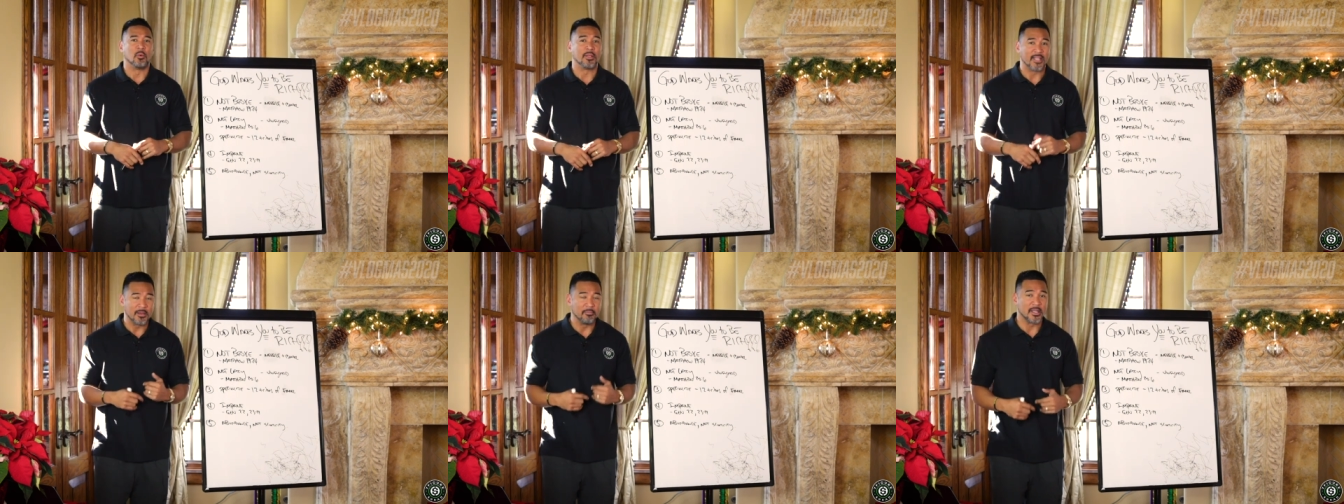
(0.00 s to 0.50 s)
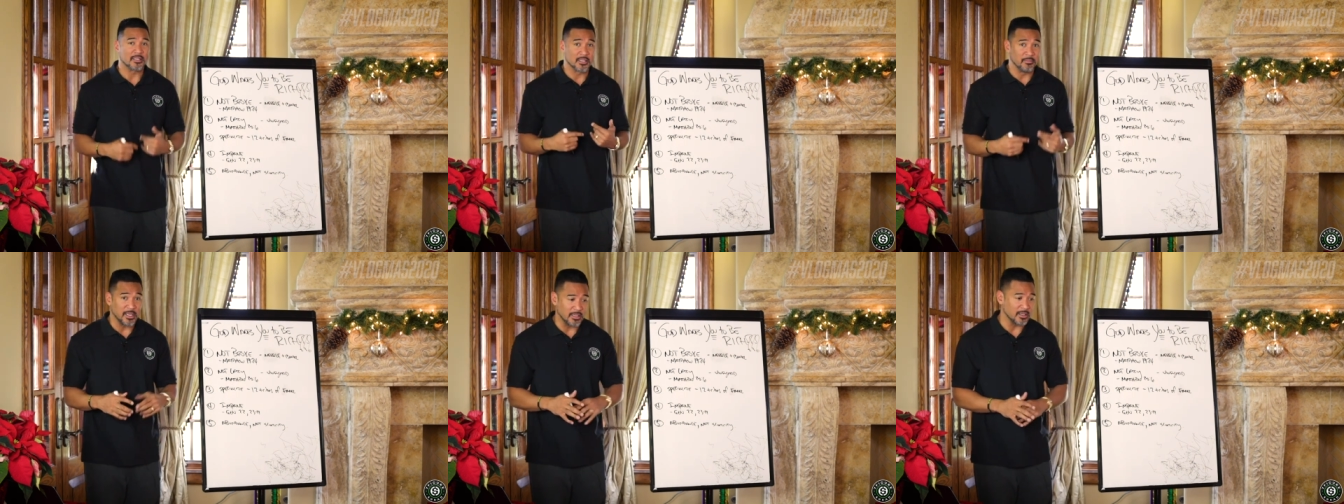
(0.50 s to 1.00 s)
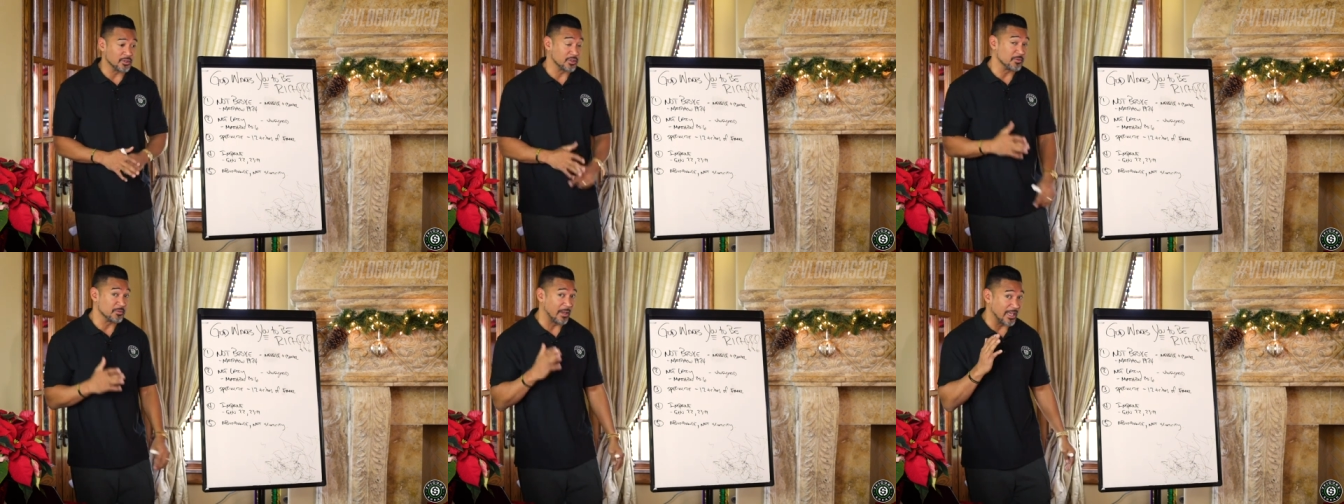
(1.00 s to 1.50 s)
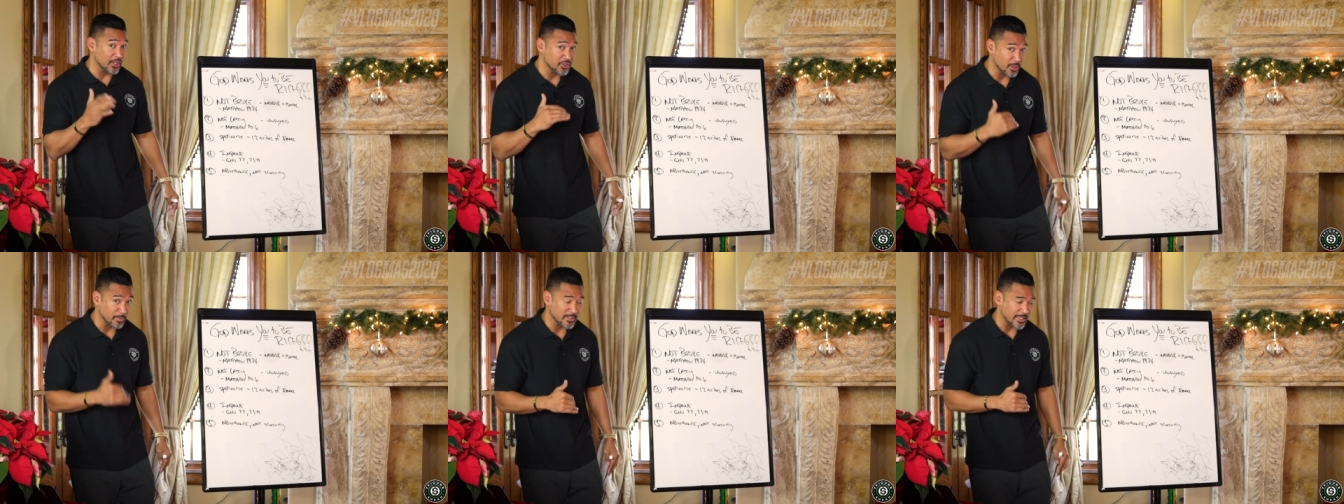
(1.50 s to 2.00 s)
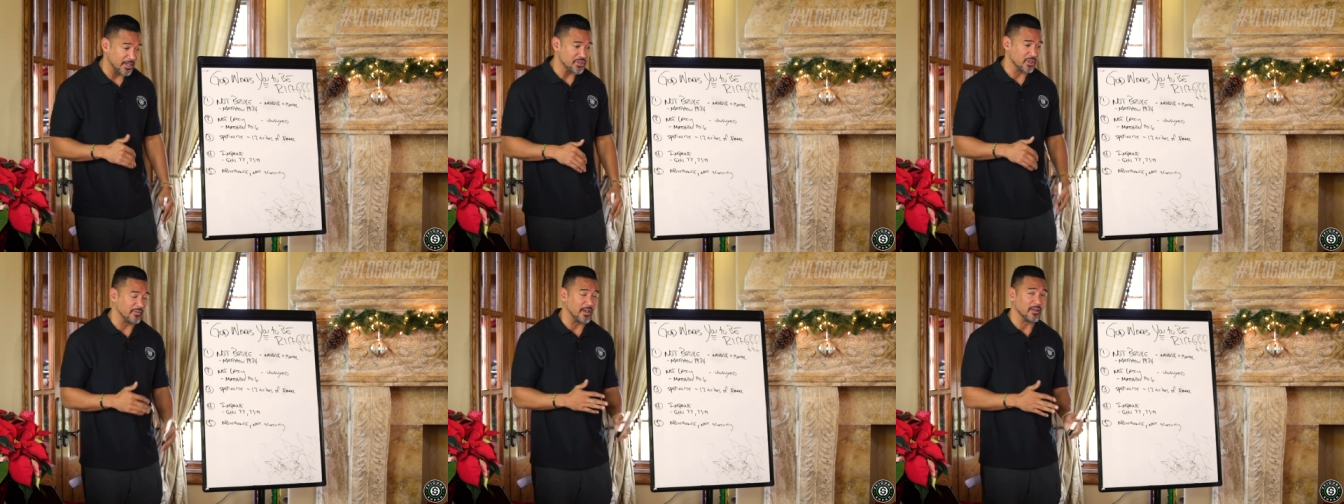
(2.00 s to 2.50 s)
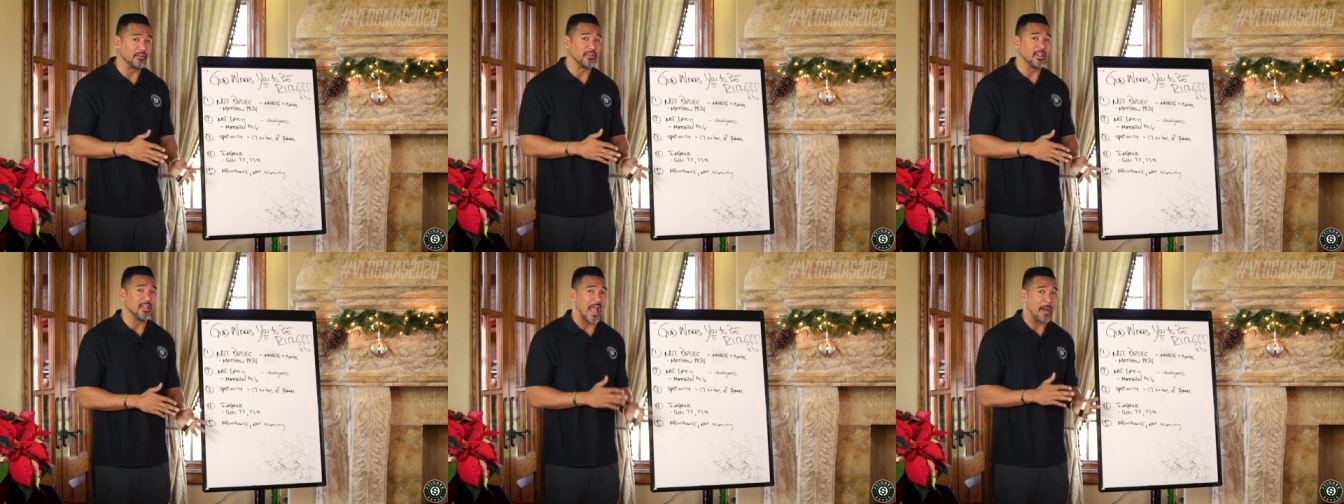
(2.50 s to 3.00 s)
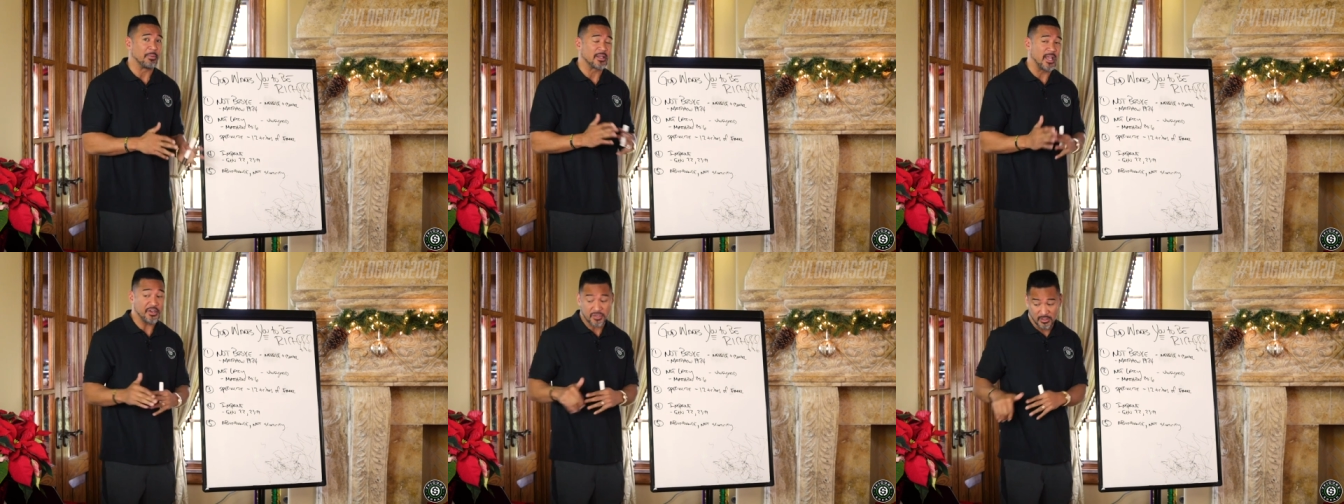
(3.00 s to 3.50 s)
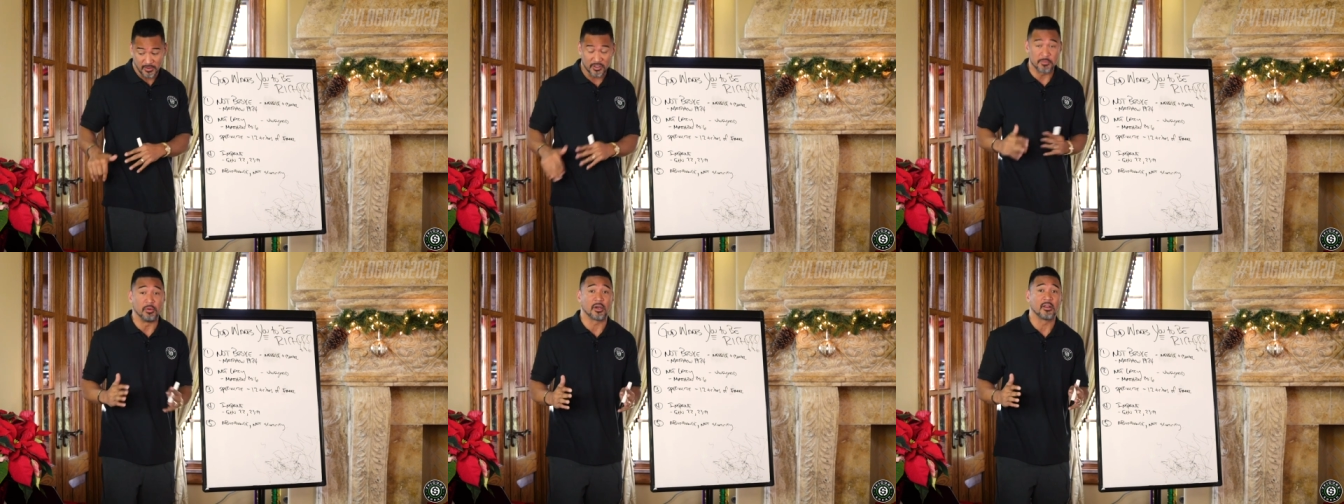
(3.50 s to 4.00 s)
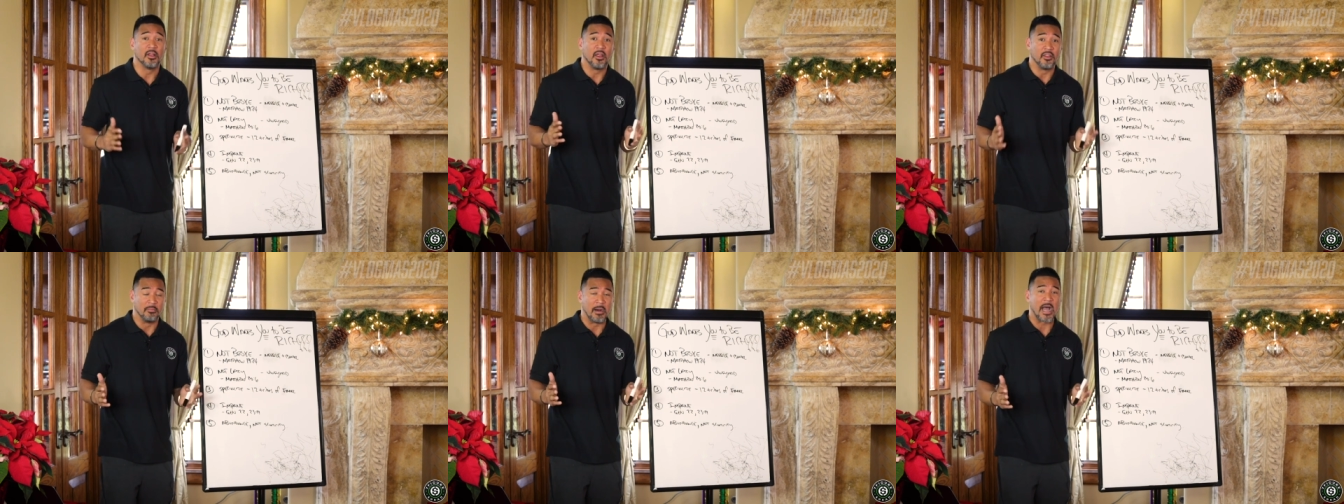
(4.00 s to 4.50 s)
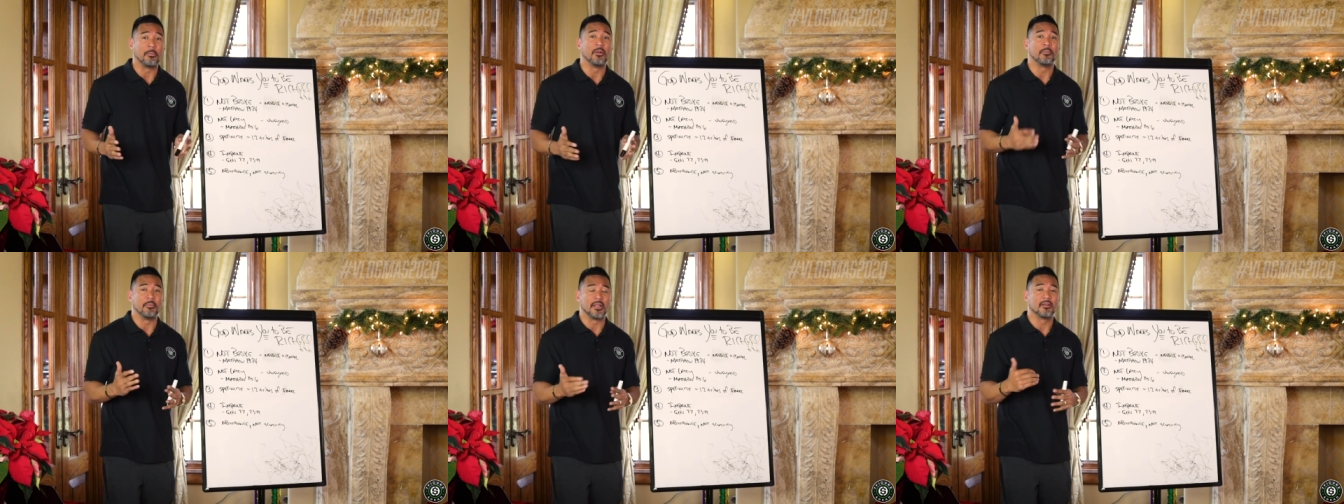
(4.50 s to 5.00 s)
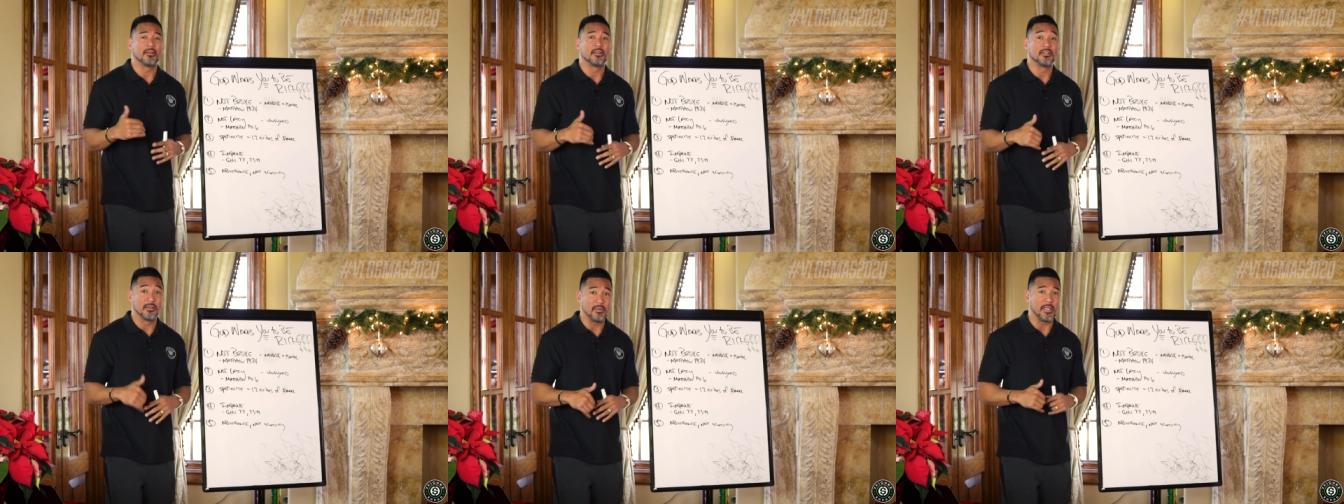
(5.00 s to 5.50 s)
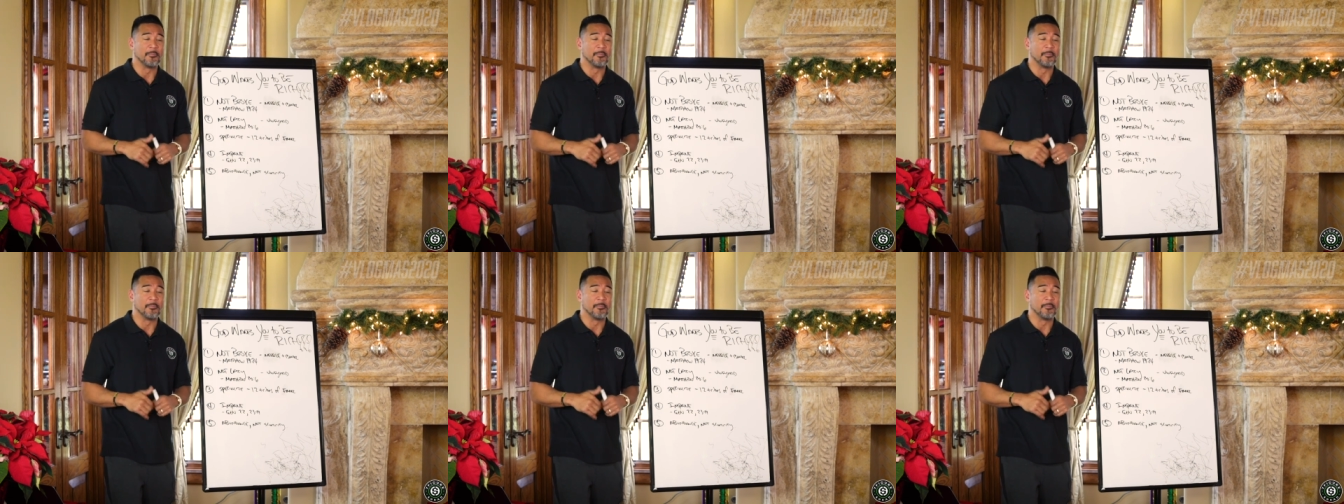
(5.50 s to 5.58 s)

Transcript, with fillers: What that meant to me in terms of my interpretation of how the application of this book, the Bible, meant to me.